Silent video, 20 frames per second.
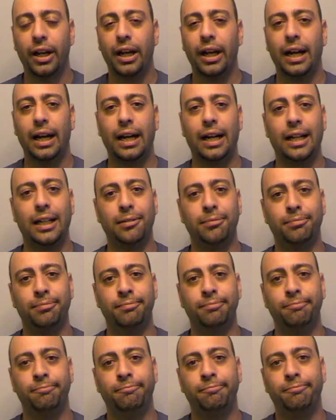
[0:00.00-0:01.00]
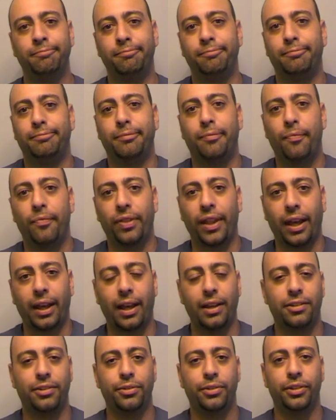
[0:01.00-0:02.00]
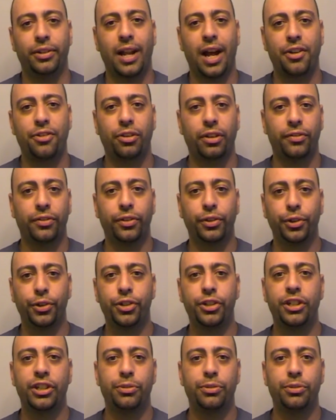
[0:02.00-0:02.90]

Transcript: I guess it was the natural evolution.